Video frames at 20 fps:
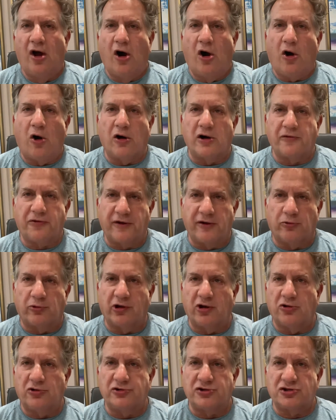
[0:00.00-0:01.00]

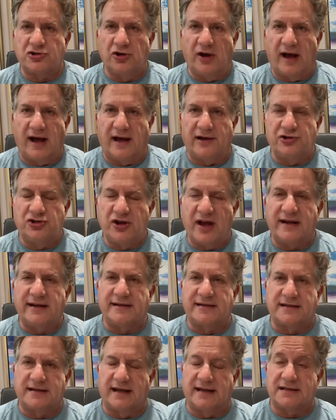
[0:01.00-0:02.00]

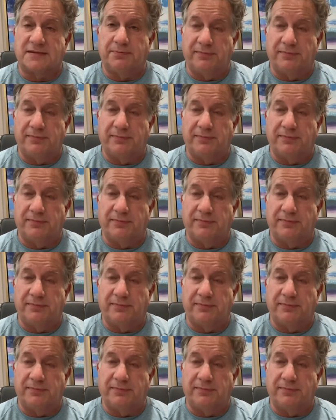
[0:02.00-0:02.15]
arteriogenesis,